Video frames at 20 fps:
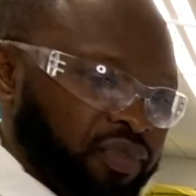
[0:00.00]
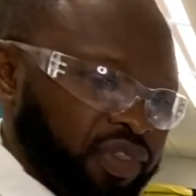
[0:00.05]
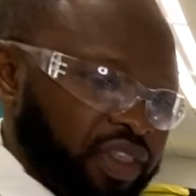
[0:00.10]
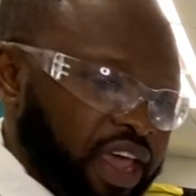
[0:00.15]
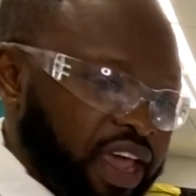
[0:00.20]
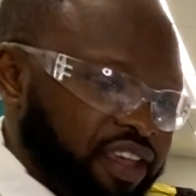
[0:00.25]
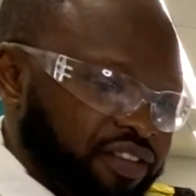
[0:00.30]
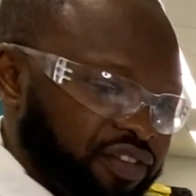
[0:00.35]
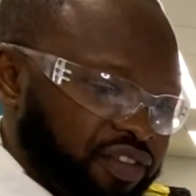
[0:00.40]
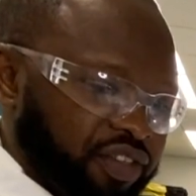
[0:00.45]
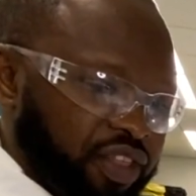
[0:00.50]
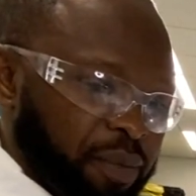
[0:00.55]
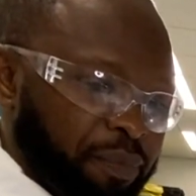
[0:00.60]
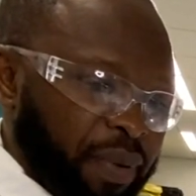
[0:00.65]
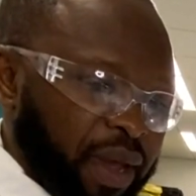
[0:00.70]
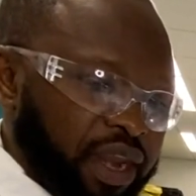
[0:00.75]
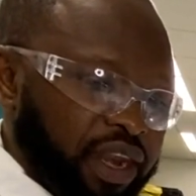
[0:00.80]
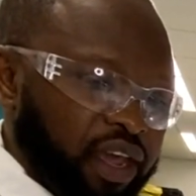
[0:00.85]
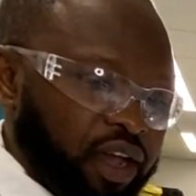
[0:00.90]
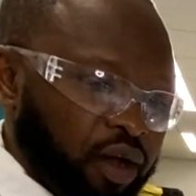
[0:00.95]
This
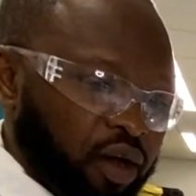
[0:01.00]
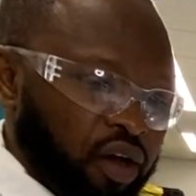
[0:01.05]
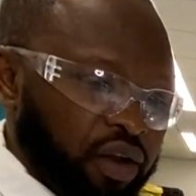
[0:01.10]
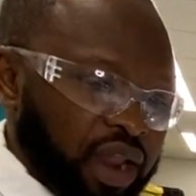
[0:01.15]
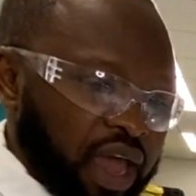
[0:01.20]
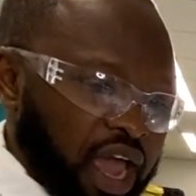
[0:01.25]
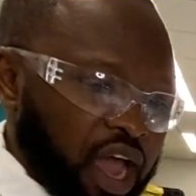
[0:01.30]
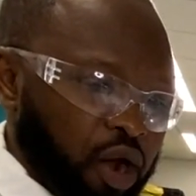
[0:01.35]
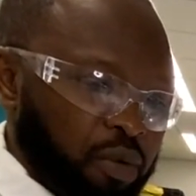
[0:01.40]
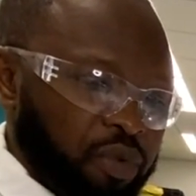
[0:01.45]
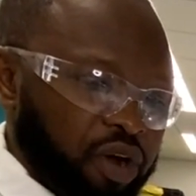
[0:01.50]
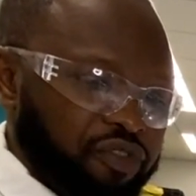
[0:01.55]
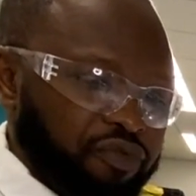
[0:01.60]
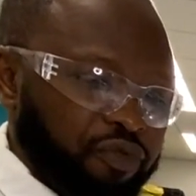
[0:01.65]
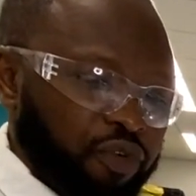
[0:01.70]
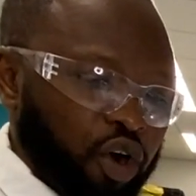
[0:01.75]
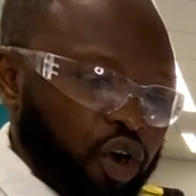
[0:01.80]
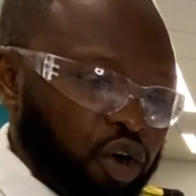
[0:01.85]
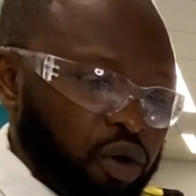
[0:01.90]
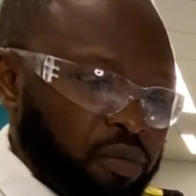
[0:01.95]
depending on how much
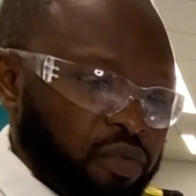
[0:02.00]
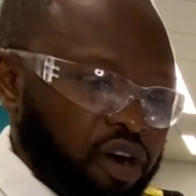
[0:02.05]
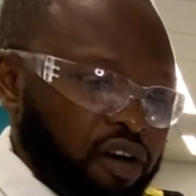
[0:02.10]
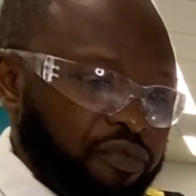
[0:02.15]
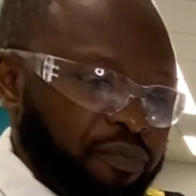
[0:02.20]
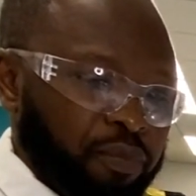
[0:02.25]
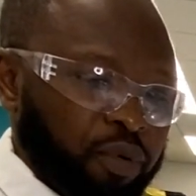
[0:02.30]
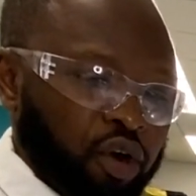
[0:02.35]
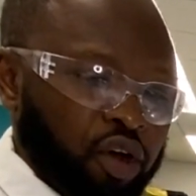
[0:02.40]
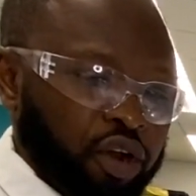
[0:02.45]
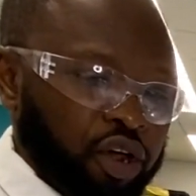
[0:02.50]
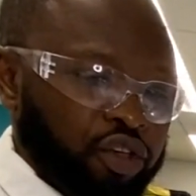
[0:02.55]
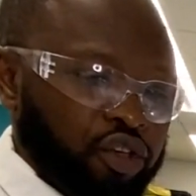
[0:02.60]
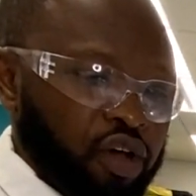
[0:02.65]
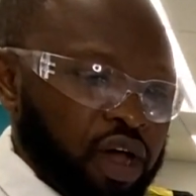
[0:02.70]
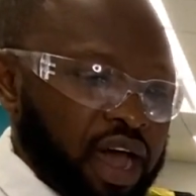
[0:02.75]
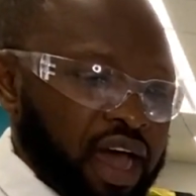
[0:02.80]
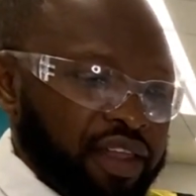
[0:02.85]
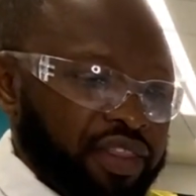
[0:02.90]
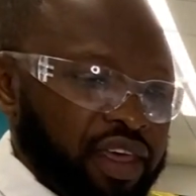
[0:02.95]
volume of product you
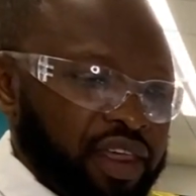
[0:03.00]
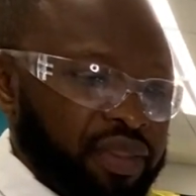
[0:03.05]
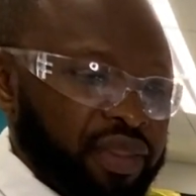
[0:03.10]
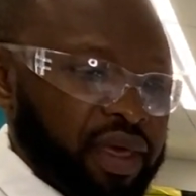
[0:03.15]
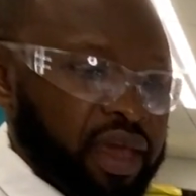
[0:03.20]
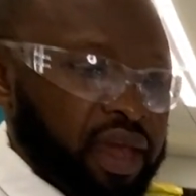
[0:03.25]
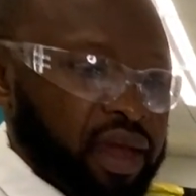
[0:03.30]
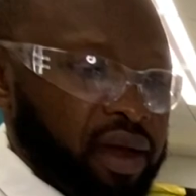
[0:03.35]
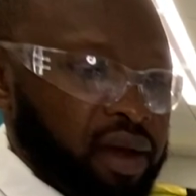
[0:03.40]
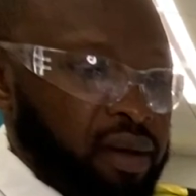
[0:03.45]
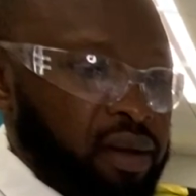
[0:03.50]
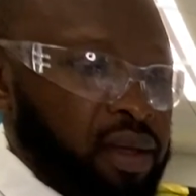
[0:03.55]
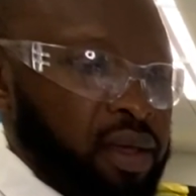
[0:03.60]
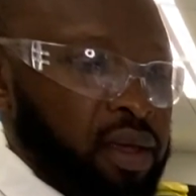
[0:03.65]
had in there.